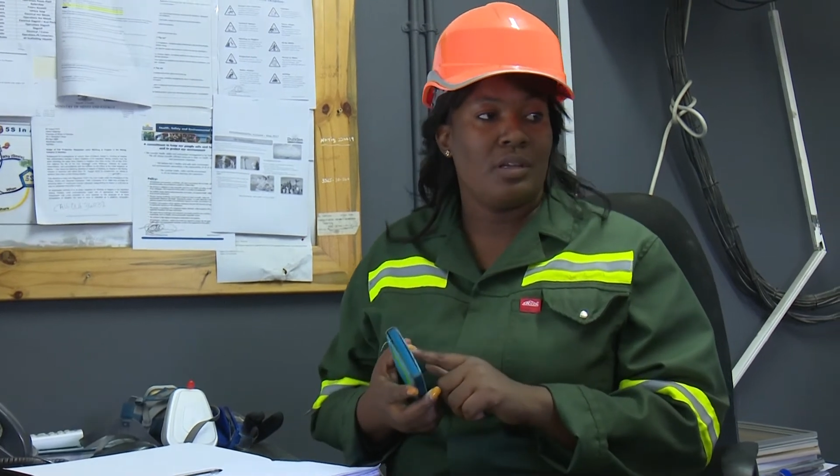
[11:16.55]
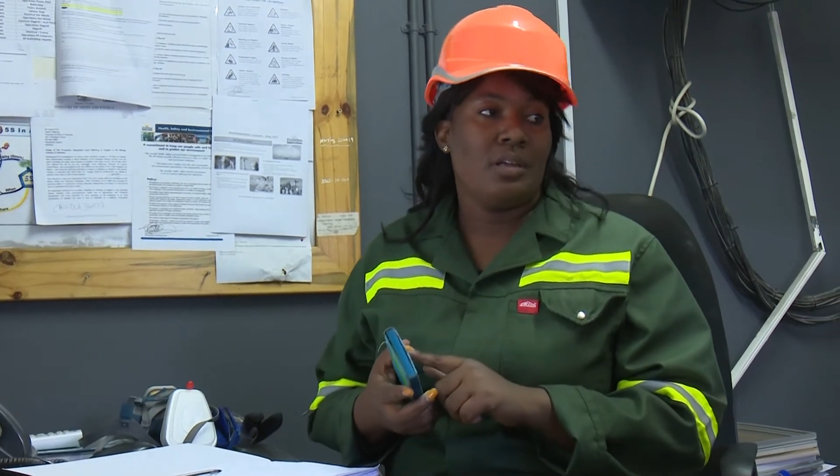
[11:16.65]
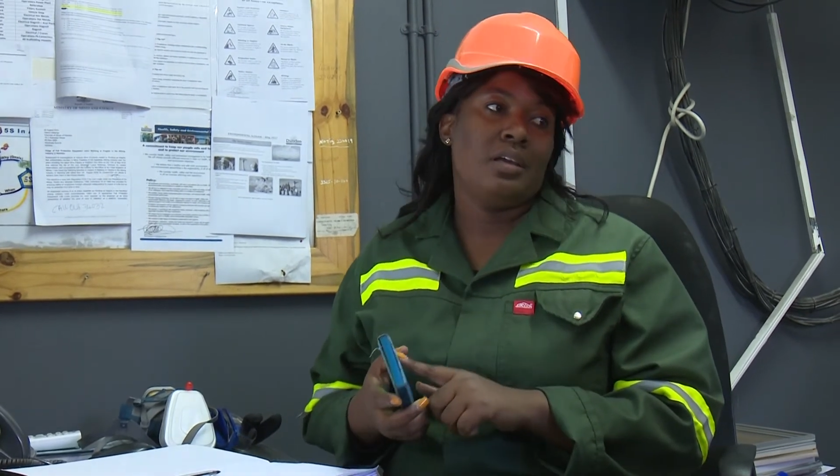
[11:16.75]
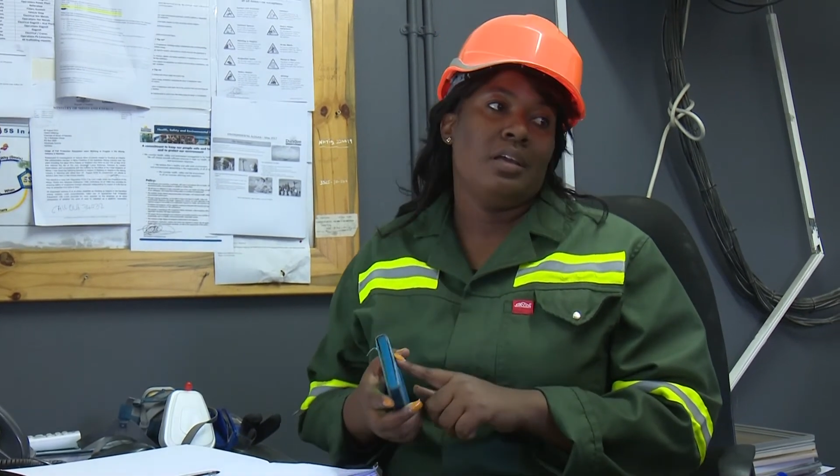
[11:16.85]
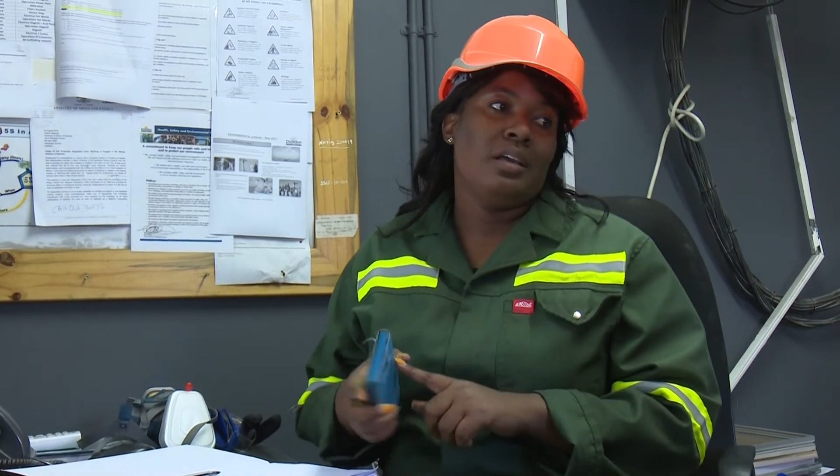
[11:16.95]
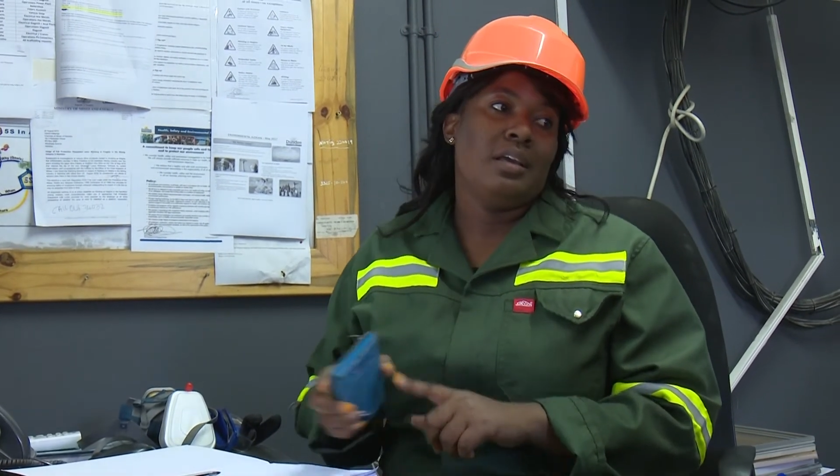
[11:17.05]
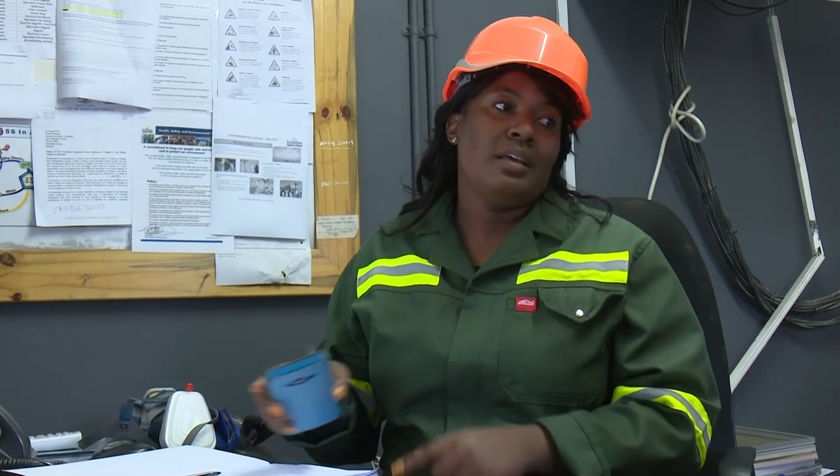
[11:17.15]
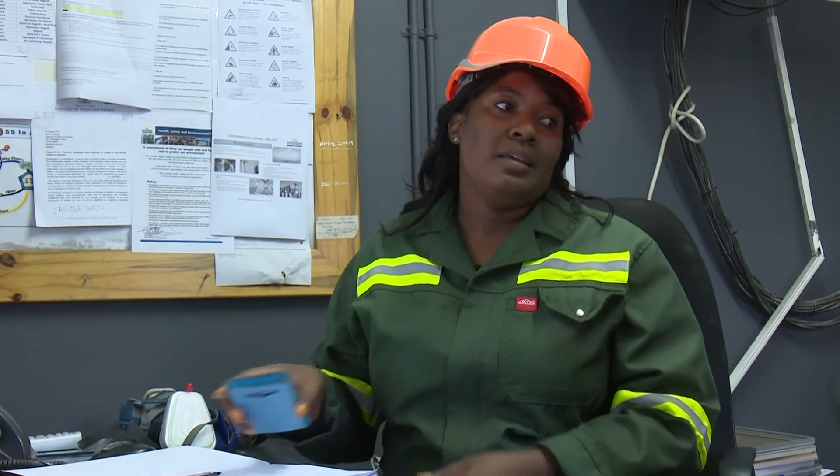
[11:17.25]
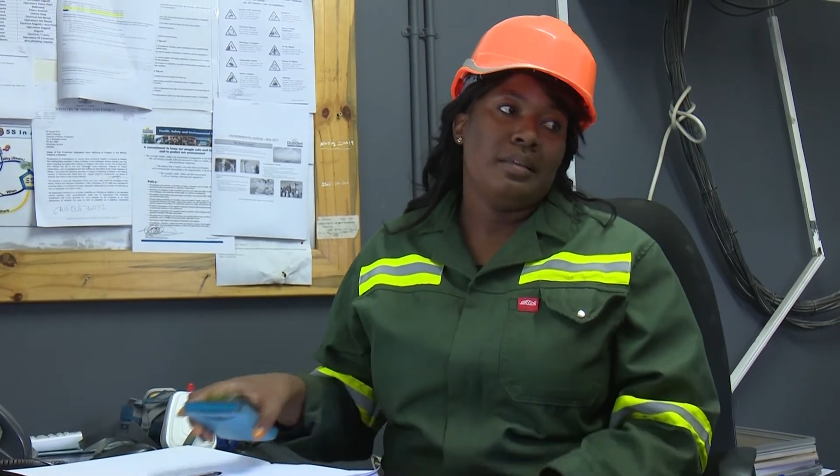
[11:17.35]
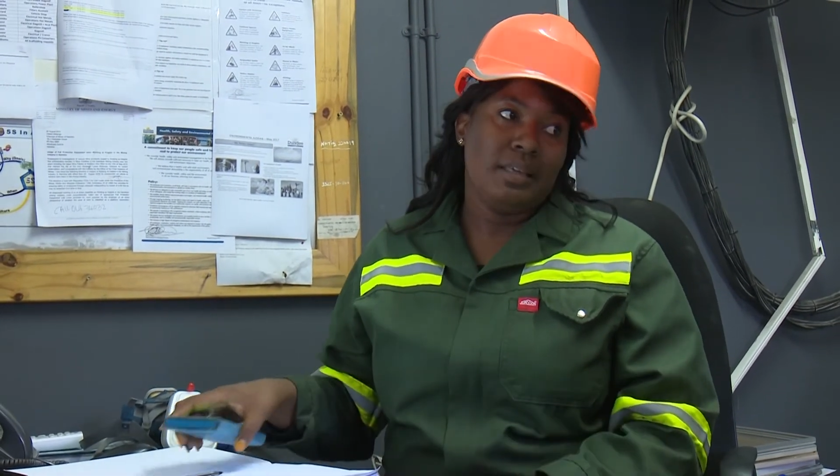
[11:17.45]
of
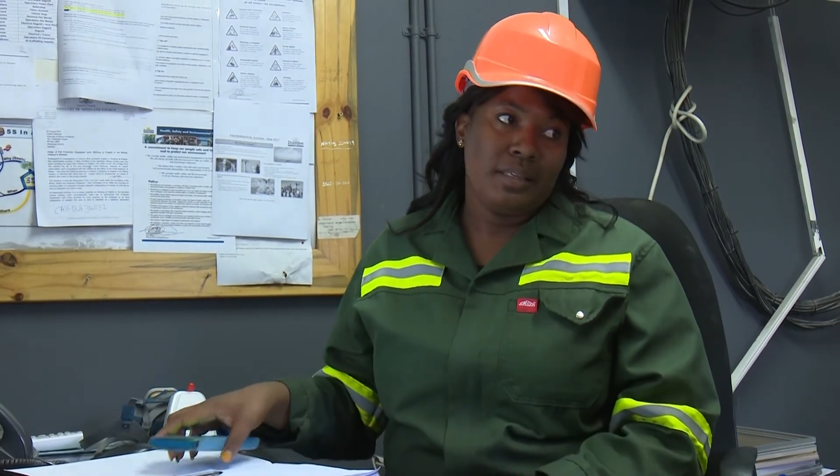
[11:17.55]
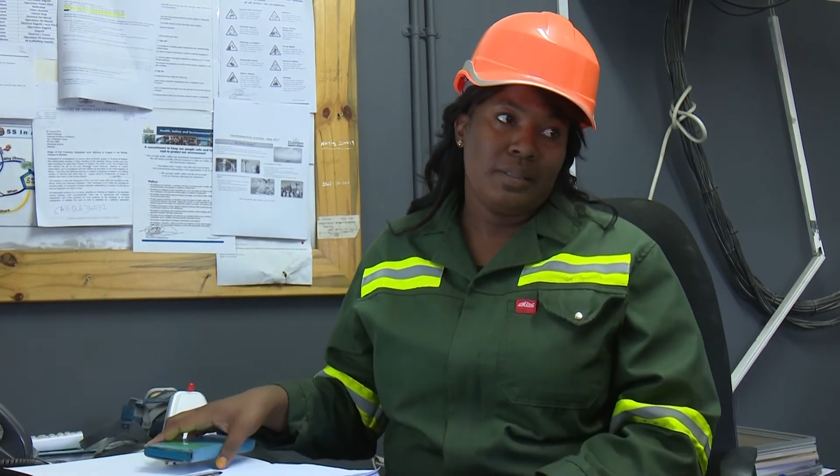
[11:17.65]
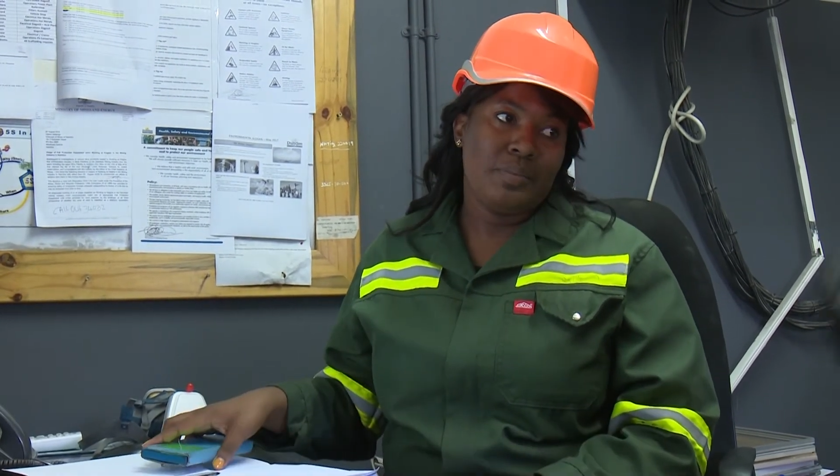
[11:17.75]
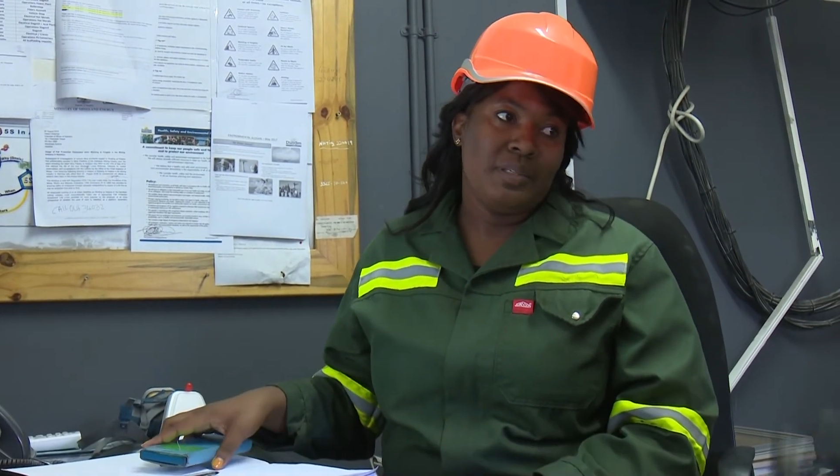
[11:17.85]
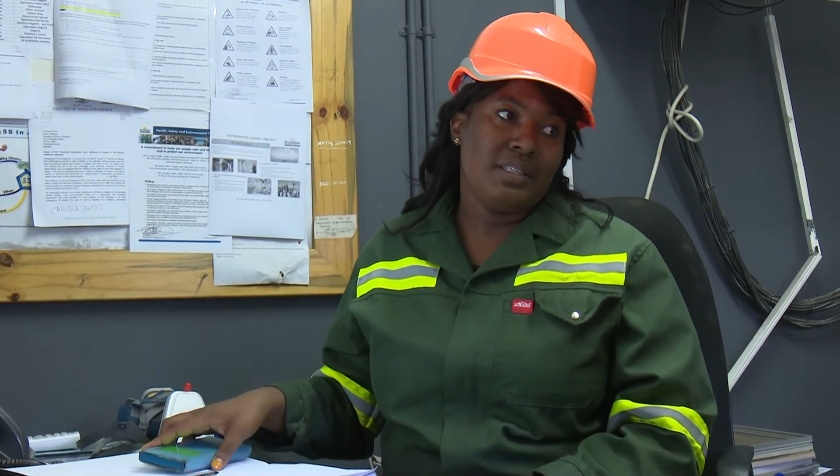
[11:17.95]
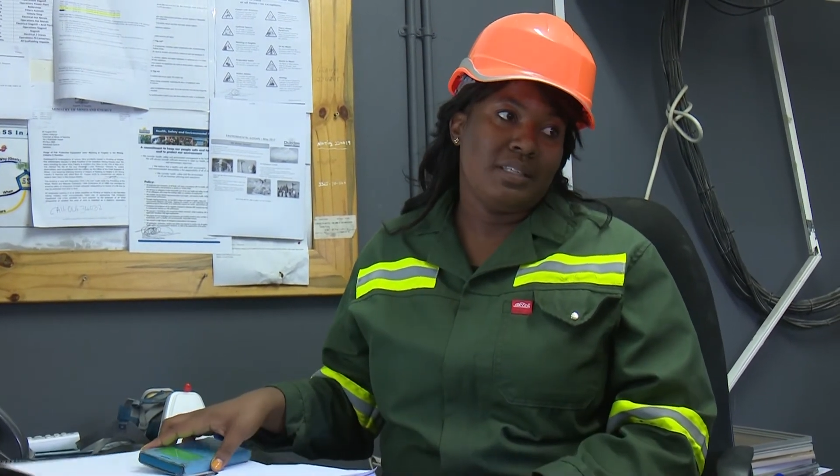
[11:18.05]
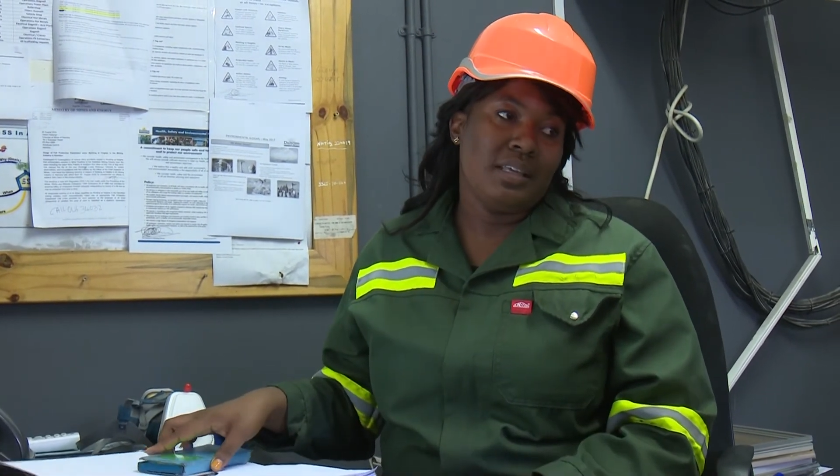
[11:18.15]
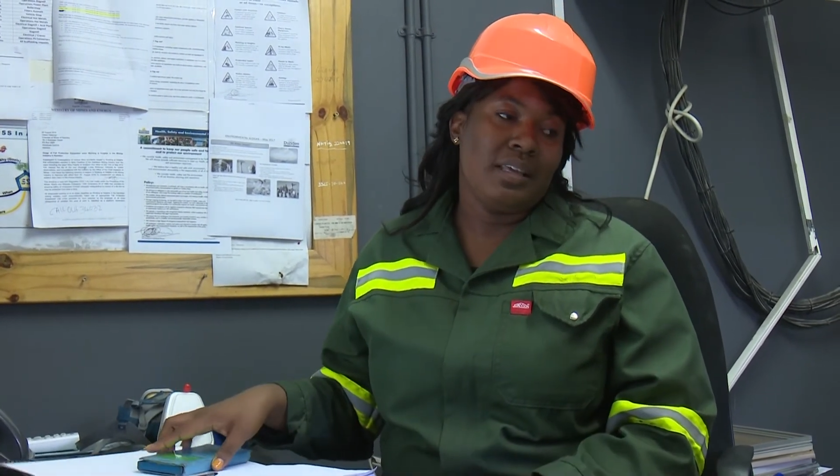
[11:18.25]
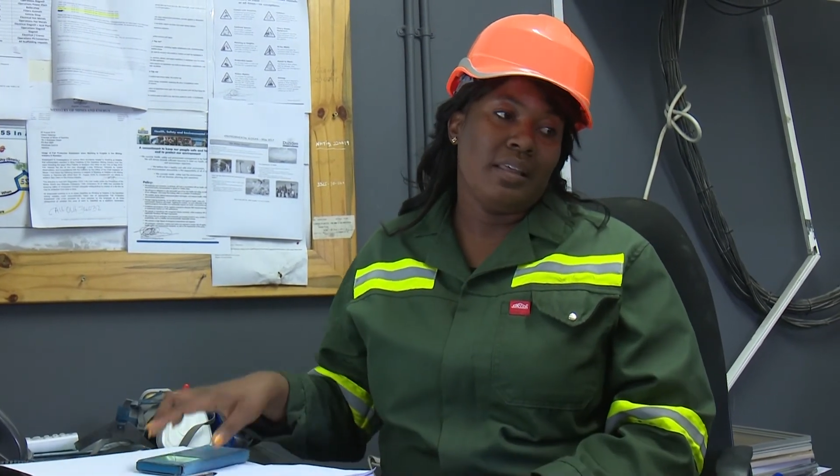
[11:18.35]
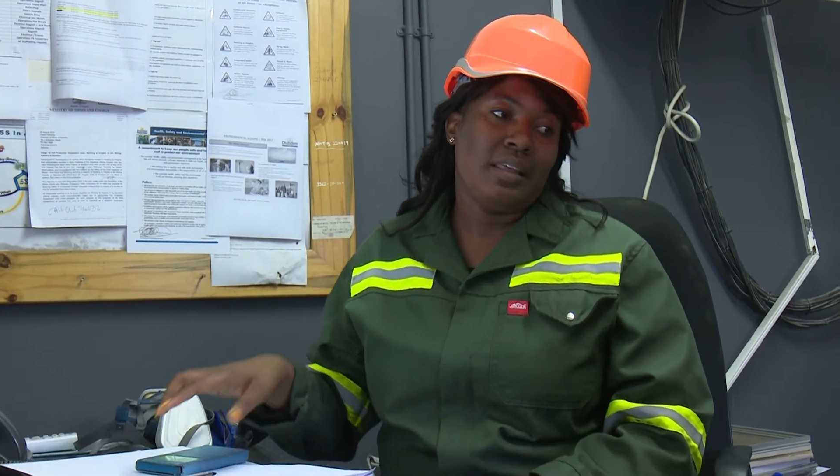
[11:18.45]
established and known
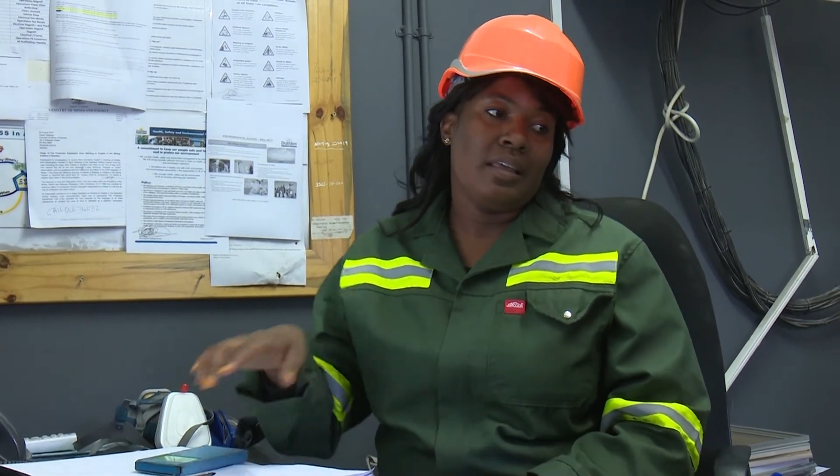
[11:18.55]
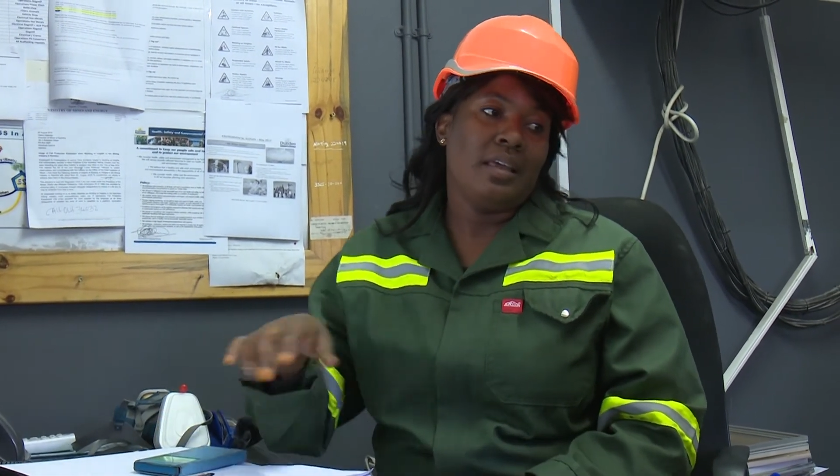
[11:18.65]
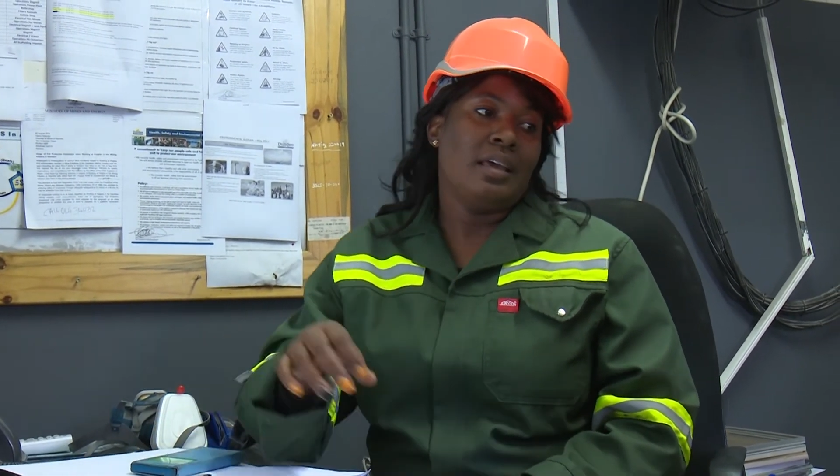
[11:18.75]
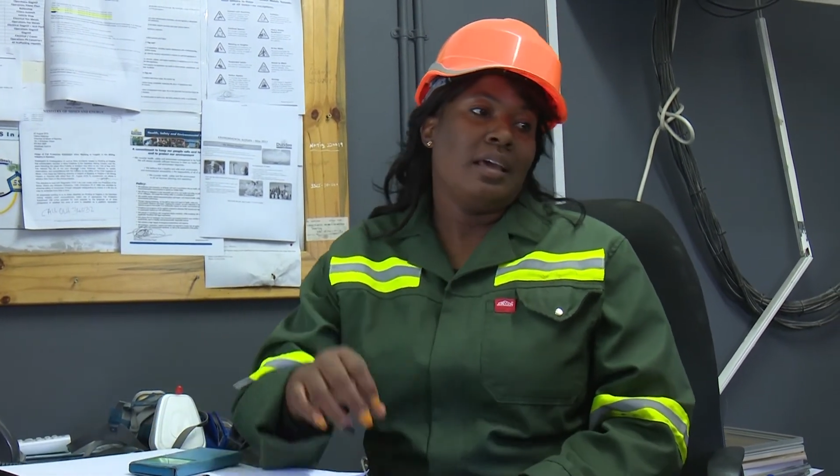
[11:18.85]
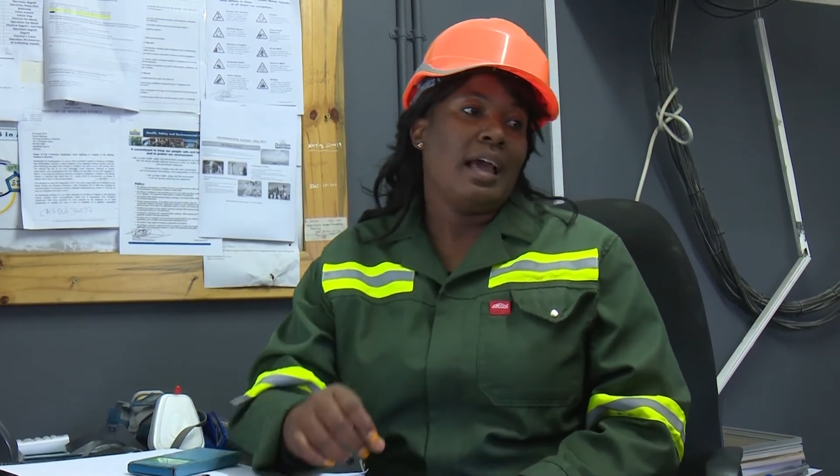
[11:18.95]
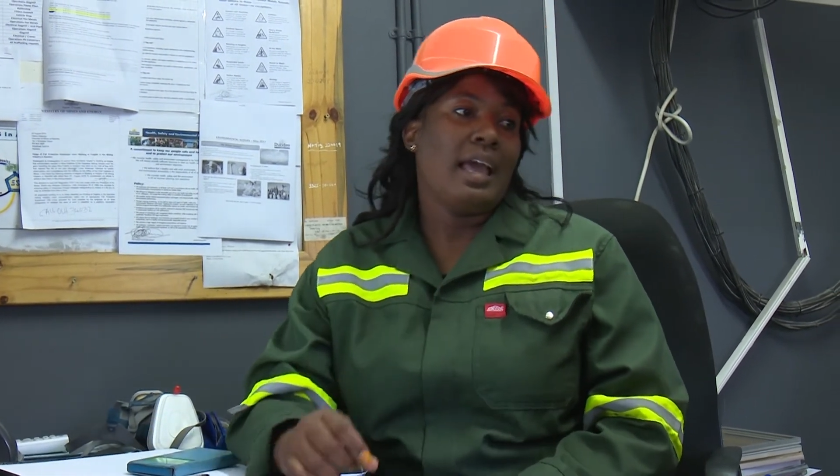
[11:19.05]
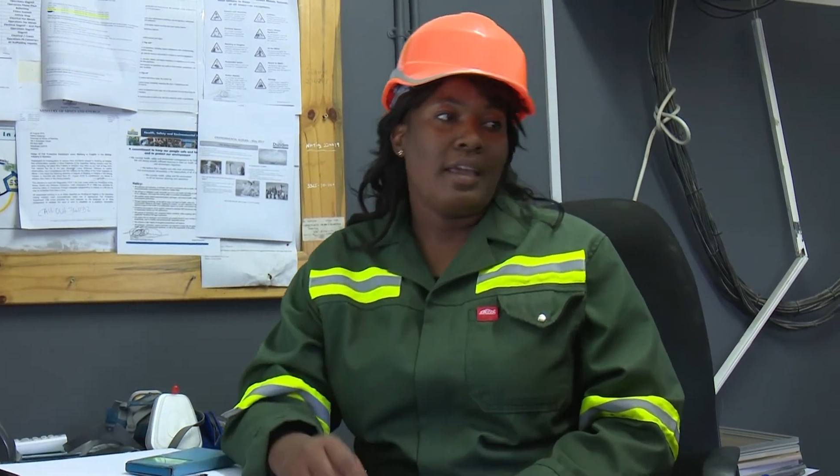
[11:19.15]
procedures.